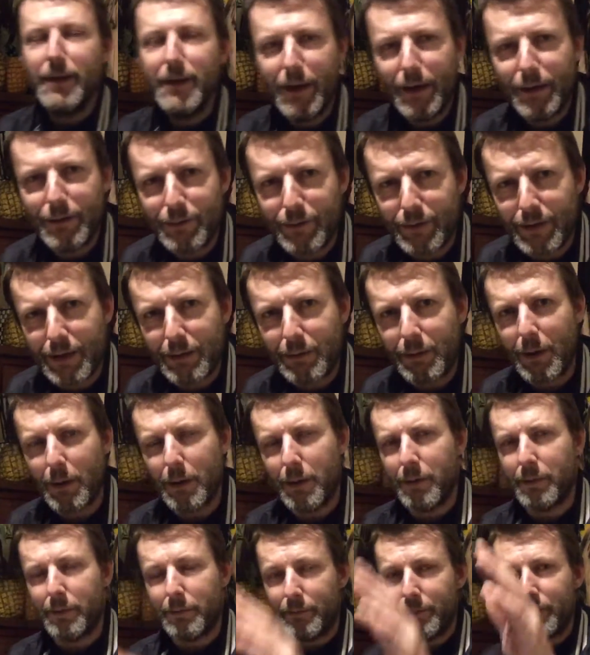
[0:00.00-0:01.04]
and keep
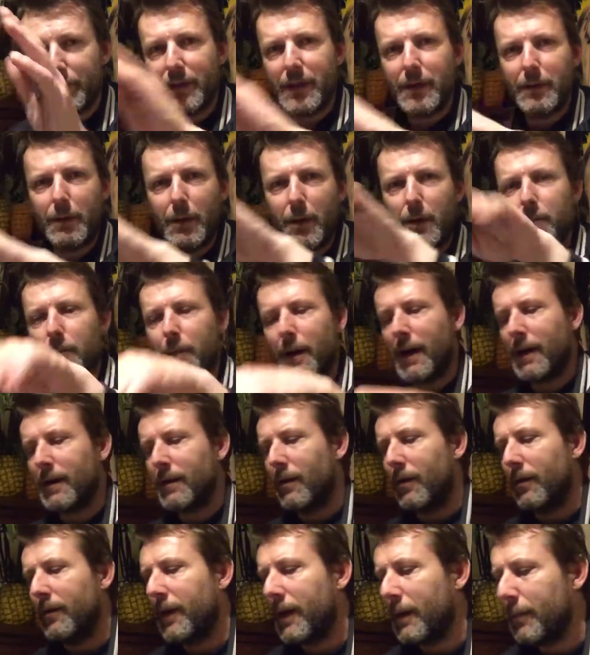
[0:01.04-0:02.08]
going back
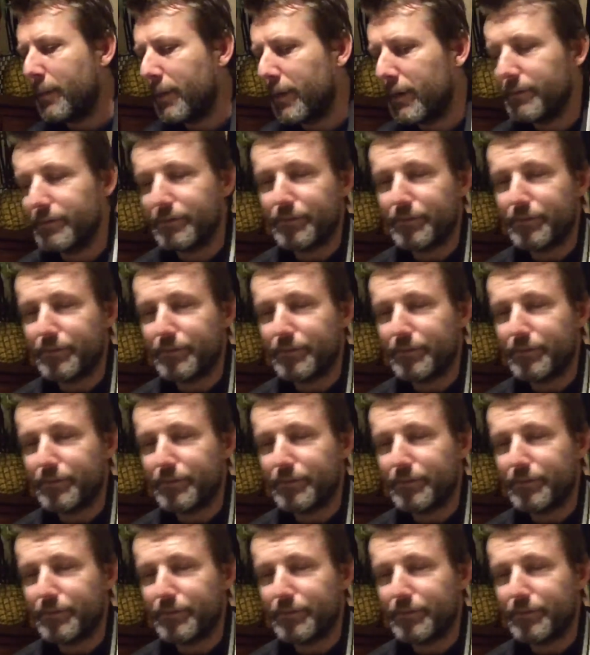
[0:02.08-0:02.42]
like that. But